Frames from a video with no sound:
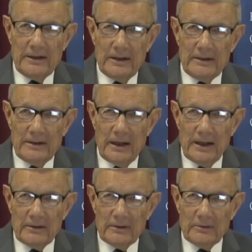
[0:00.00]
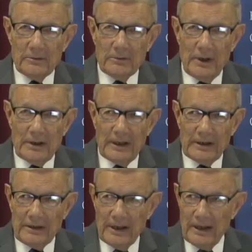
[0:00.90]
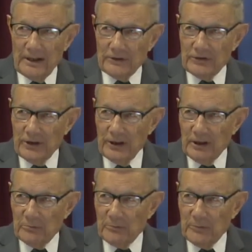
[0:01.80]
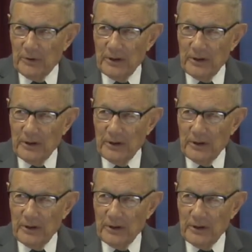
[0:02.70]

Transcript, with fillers: did not recognize him.